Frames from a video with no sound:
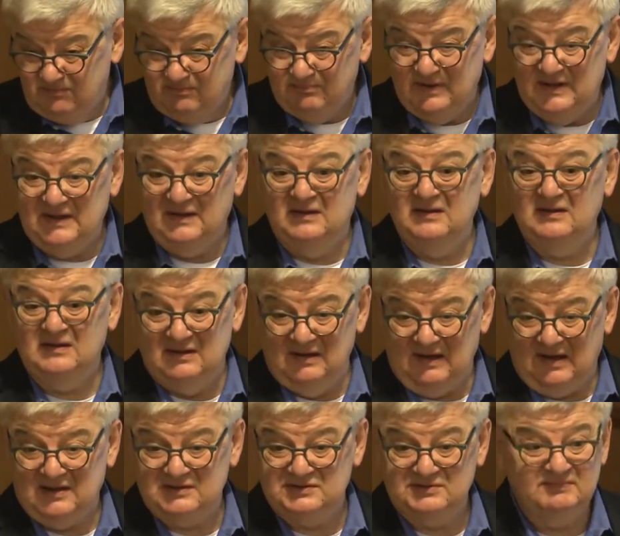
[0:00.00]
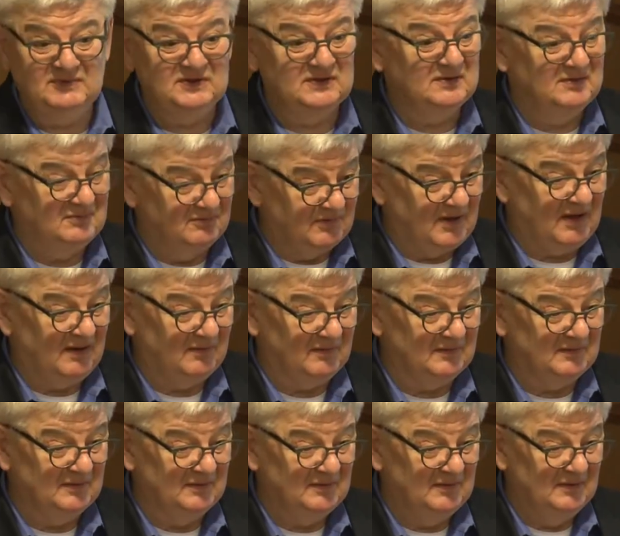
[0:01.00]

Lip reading: big enlargement round.